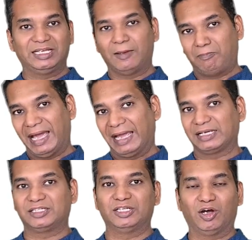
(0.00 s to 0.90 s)
a
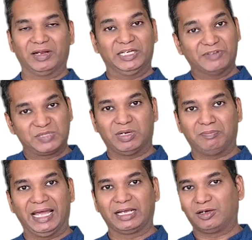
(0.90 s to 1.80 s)
bank or investment
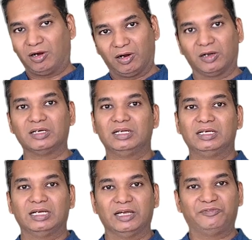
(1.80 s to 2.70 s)
bank or
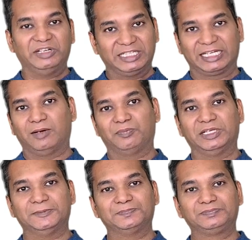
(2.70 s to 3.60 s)
a fintech company.